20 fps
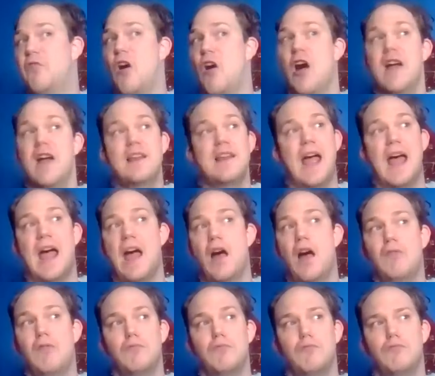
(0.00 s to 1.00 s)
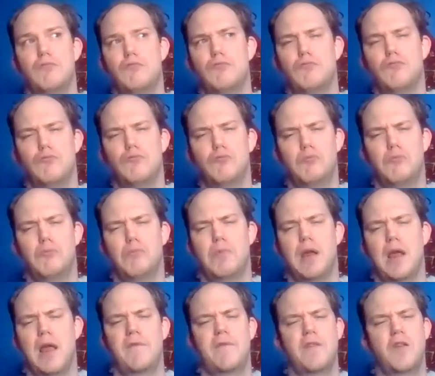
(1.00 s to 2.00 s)
find out
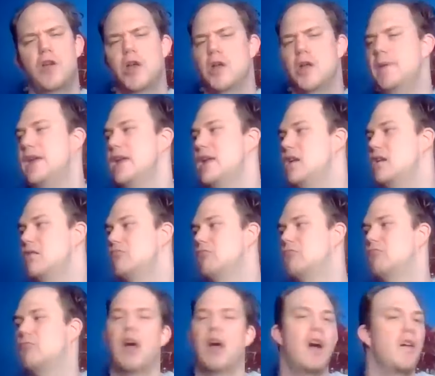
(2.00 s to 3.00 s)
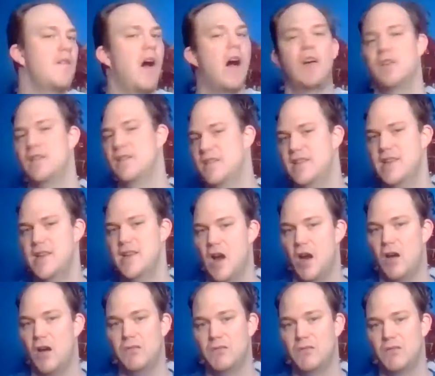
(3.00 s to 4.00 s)
if you could be a
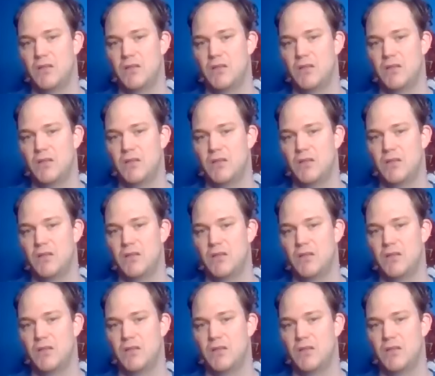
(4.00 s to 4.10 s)
volunteer.